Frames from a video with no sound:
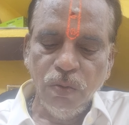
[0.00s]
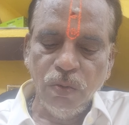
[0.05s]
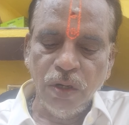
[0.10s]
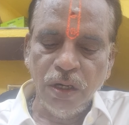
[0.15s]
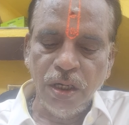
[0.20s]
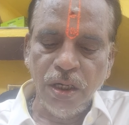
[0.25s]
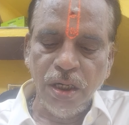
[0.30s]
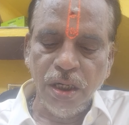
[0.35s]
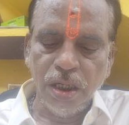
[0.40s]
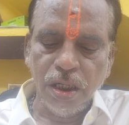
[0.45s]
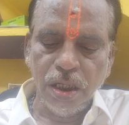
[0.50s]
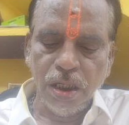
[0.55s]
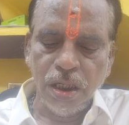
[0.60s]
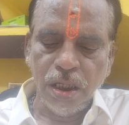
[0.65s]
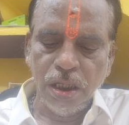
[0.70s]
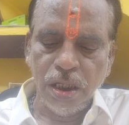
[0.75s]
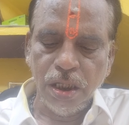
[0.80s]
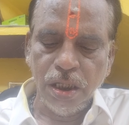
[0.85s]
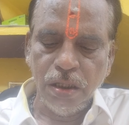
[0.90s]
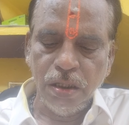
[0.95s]
One
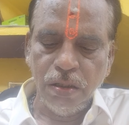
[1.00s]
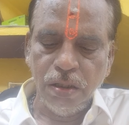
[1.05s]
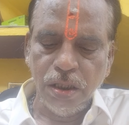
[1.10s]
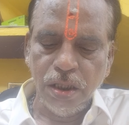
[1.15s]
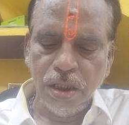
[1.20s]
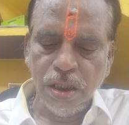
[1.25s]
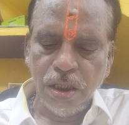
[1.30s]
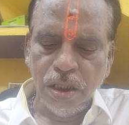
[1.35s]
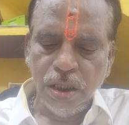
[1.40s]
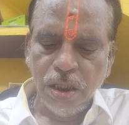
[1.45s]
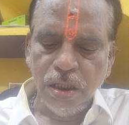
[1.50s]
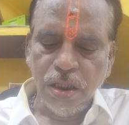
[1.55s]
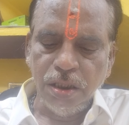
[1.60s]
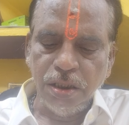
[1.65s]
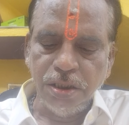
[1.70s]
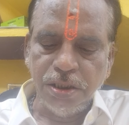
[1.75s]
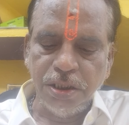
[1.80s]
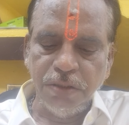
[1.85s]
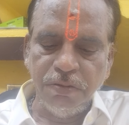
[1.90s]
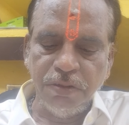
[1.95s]
uh,
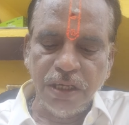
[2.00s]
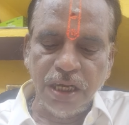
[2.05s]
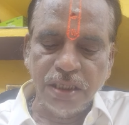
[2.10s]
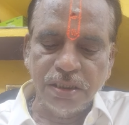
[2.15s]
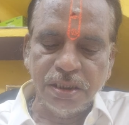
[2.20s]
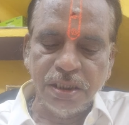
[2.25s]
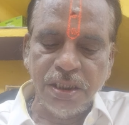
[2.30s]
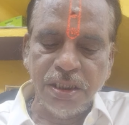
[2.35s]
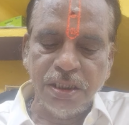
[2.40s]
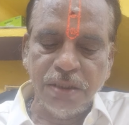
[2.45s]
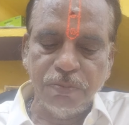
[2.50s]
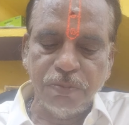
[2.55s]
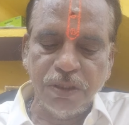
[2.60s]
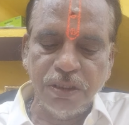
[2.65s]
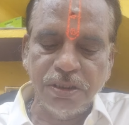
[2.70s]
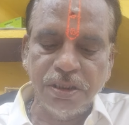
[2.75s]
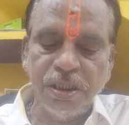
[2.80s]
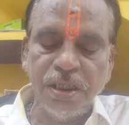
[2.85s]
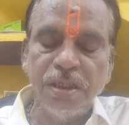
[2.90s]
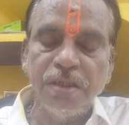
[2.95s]
received assent
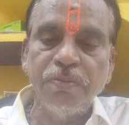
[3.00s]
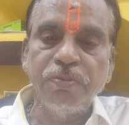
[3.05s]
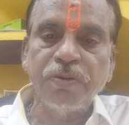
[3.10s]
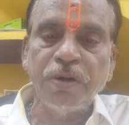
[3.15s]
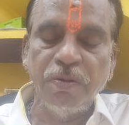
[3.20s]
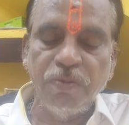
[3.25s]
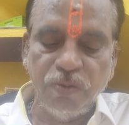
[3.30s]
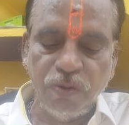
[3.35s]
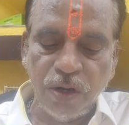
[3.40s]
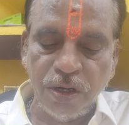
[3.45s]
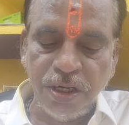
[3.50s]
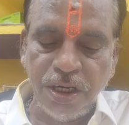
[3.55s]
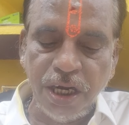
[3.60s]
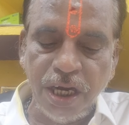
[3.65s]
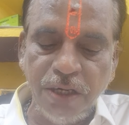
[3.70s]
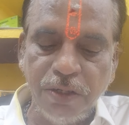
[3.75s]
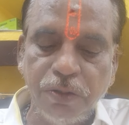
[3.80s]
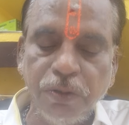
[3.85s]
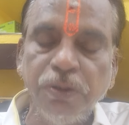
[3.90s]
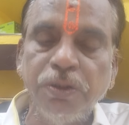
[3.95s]
president from 1
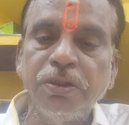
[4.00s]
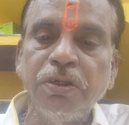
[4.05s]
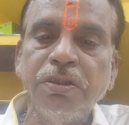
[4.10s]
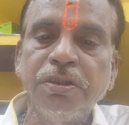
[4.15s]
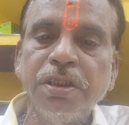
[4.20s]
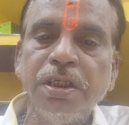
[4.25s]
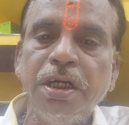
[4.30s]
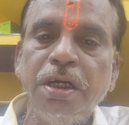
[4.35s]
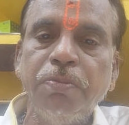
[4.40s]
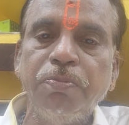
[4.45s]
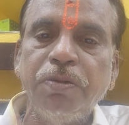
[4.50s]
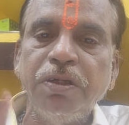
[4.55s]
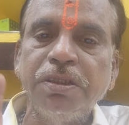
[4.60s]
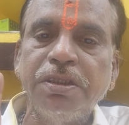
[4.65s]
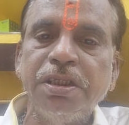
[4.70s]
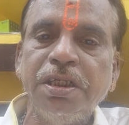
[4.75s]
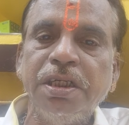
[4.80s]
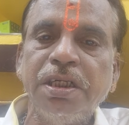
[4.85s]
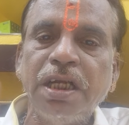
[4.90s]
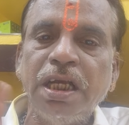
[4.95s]
2008
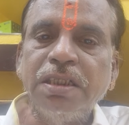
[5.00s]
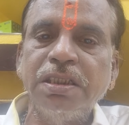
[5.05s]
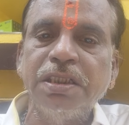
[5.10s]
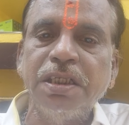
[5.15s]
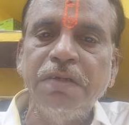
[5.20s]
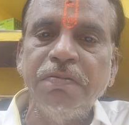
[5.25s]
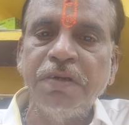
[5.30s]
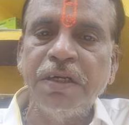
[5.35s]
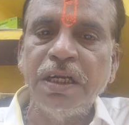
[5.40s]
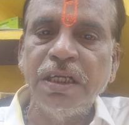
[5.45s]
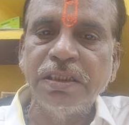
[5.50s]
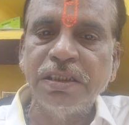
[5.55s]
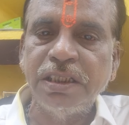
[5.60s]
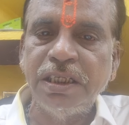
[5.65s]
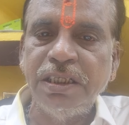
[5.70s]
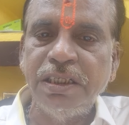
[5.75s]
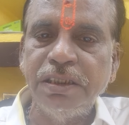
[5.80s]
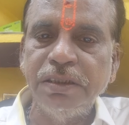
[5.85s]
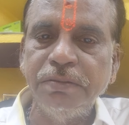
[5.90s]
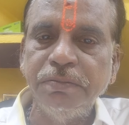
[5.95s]
president has given
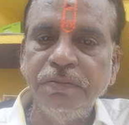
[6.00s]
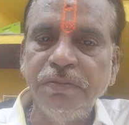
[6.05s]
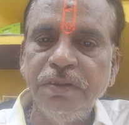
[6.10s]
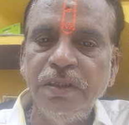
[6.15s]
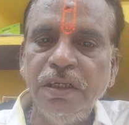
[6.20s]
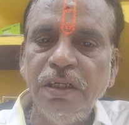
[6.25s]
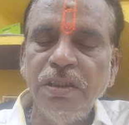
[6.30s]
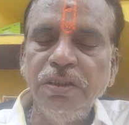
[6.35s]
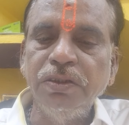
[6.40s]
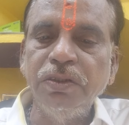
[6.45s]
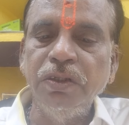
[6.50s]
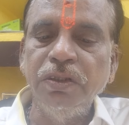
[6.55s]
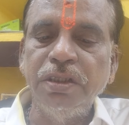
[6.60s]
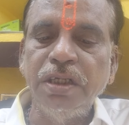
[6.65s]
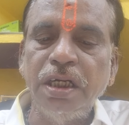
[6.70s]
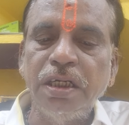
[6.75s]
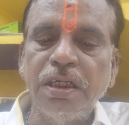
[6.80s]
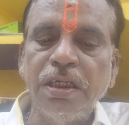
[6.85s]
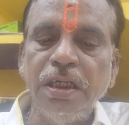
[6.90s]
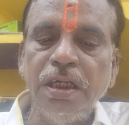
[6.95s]
assent so
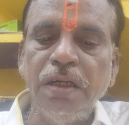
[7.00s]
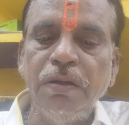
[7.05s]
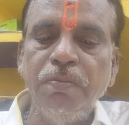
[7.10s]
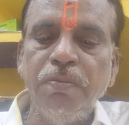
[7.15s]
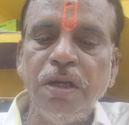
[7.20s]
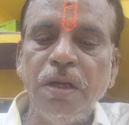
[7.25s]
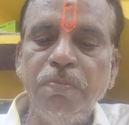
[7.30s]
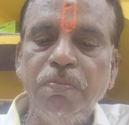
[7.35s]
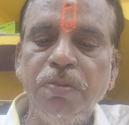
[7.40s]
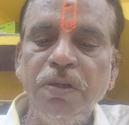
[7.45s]
that uh,